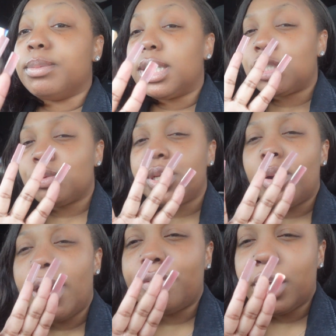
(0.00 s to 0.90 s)
much as we
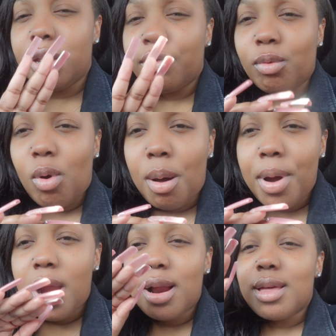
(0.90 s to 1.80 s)
don't have to get from
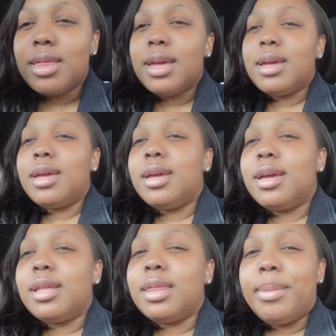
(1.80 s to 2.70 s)
Walmart,
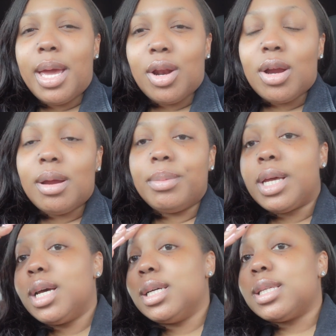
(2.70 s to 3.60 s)
the better
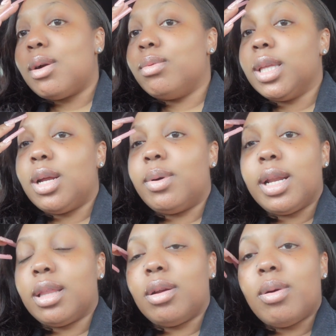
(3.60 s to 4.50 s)
because I really don't want
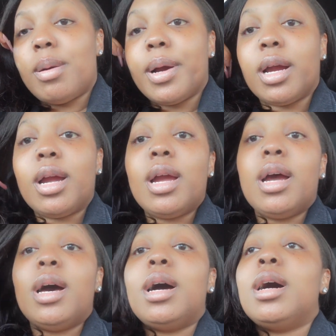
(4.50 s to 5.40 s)
to have to go to Walmart.
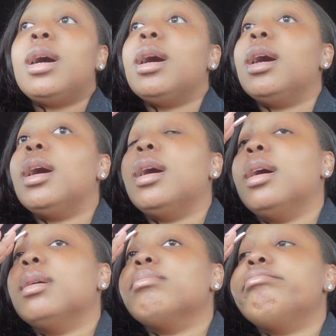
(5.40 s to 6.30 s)

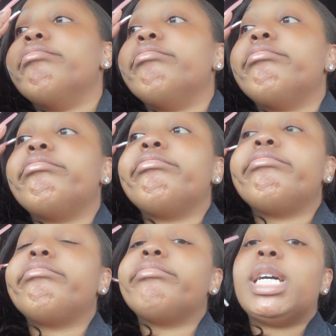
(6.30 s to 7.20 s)
Um,
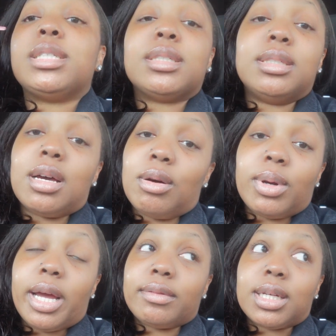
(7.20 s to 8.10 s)
I just don't
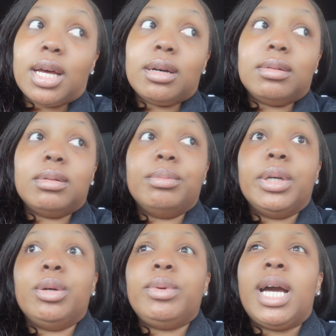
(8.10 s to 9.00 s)
want to have to go.
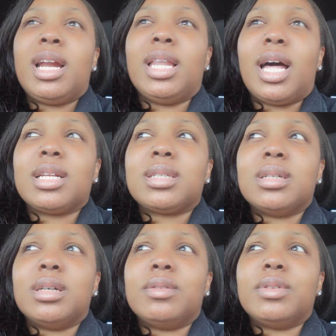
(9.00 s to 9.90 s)
But we got a lot of
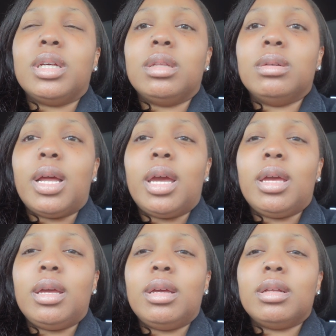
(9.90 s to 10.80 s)
stuff the other
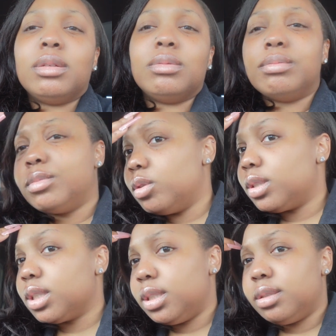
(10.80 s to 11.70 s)
day,
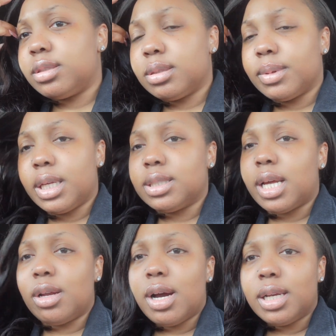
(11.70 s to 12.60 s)
mostly some things
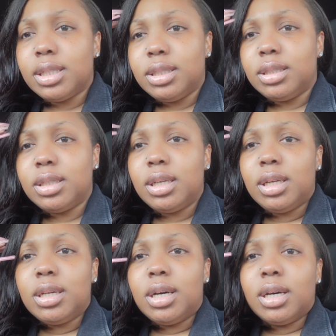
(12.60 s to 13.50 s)
I know I need
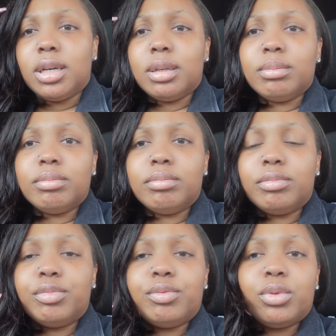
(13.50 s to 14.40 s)

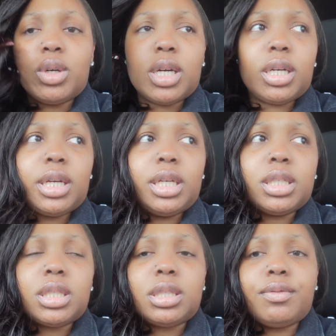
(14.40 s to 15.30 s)
um for
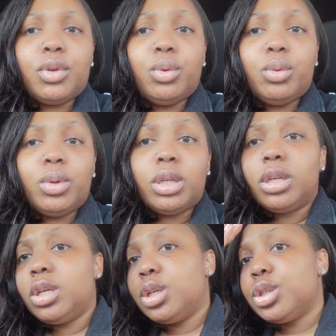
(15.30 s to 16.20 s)
his food
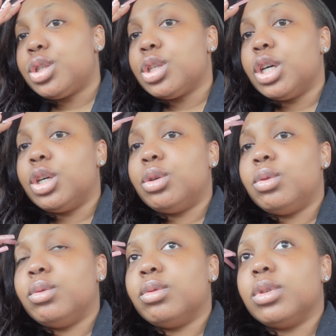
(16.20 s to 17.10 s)

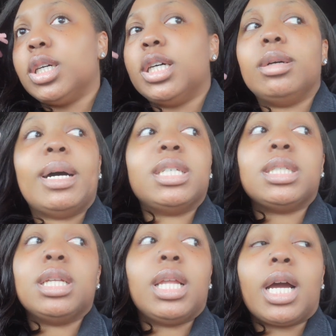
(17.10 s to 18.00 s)
so um, I
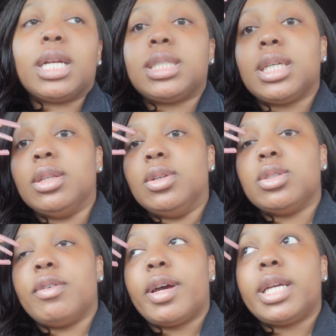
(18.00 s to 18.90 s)
just didn't like how the chicken
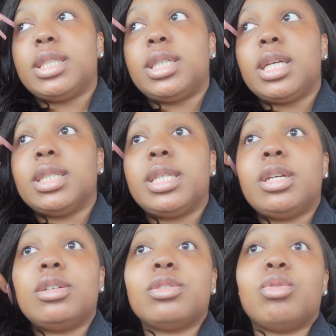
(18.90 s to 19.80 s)
looked. So if I get chicken
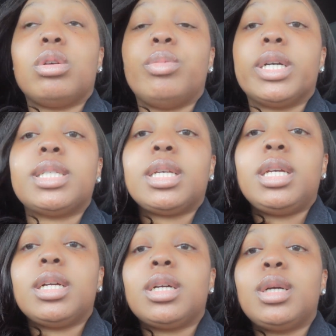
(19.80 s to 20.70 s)
tenders or breast in
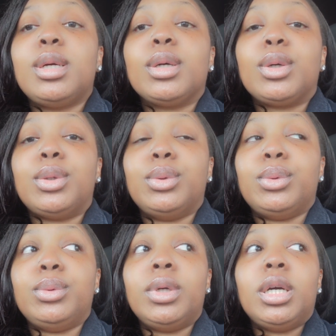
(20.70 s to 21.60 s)
here,
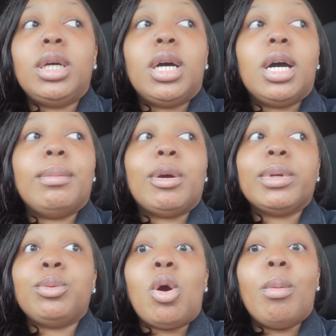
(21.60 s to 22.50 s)
cool. Um, I
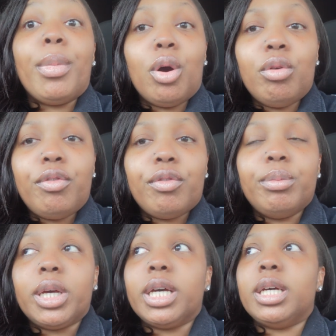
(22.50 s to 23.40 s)
really want both
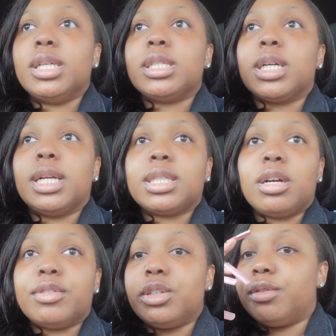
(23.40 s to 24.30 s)
because they're going to
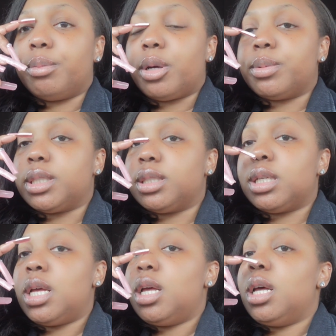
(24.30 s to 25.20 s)
serve two different
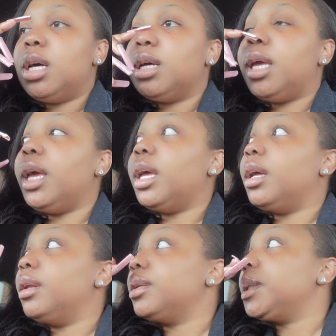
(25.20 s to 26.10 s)
purposes.
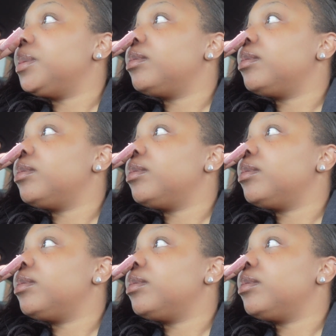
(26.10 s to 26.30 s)
And